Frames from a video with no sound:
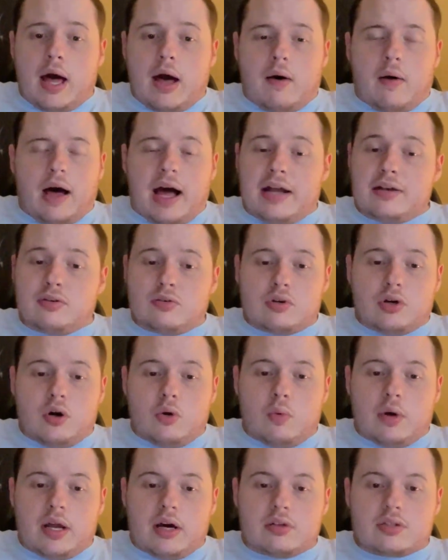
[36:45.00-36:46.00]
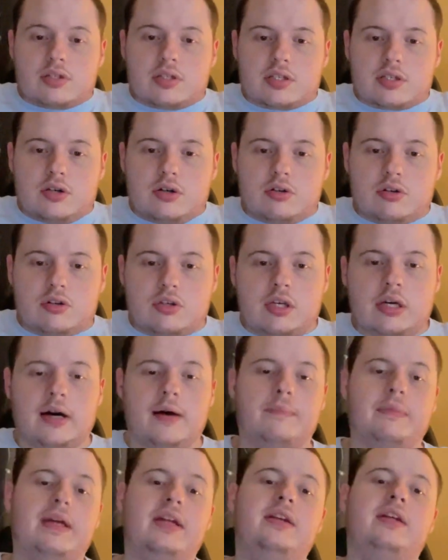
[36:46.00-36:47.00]
I don't know what else could
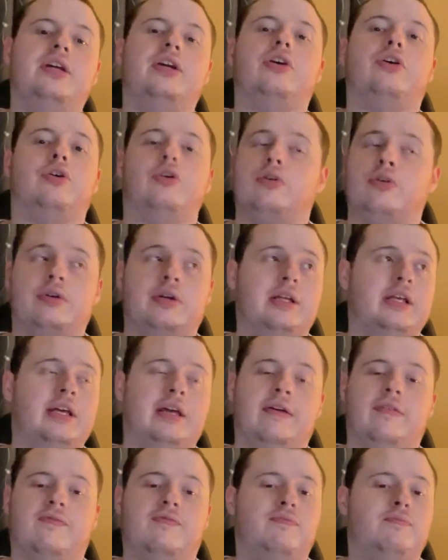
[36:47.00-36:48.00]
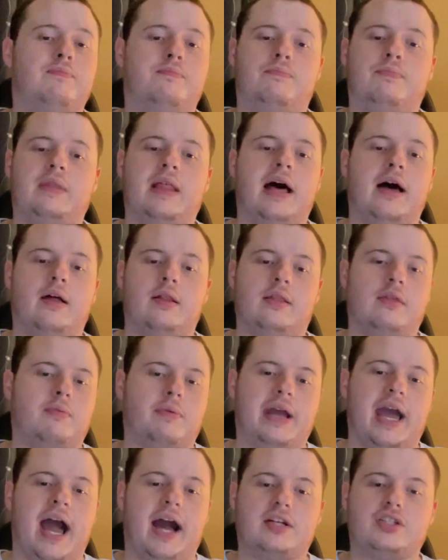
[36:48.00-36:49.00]
come in here if the
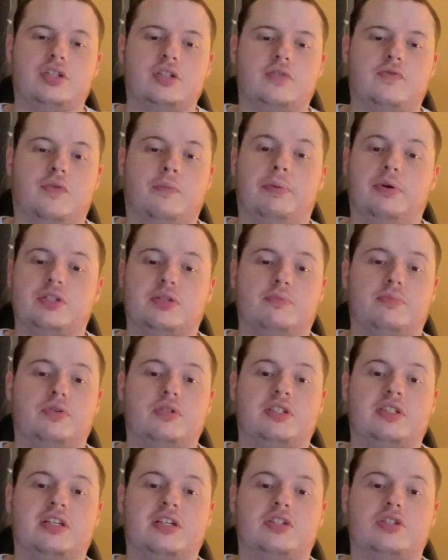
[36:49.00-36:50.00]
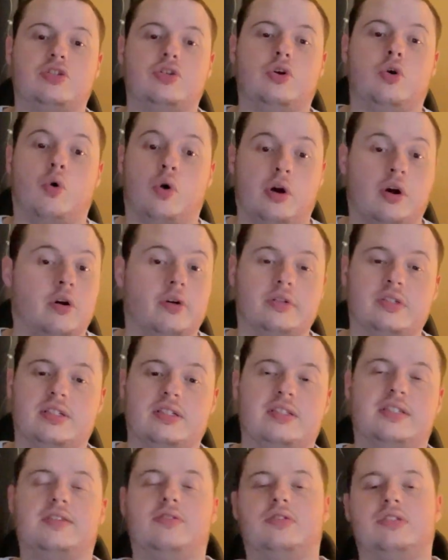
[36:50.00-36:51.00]
reactions for Puss in Boots doesn't, or Ernest
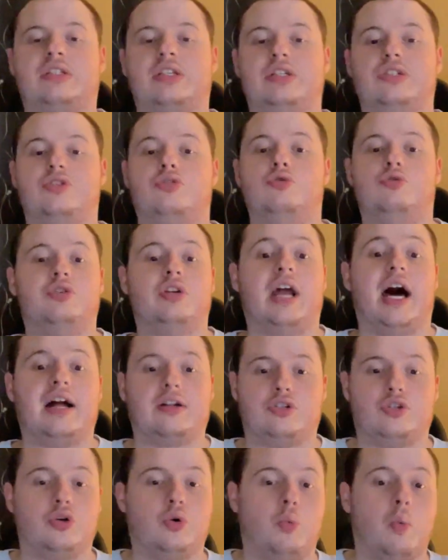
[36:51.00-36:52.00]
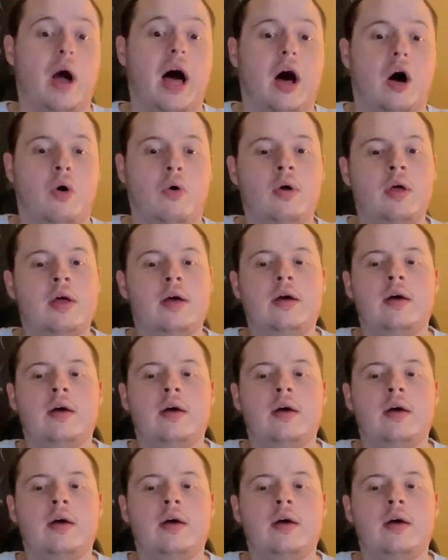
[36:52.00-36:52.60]
and Celestine 2 do not do well.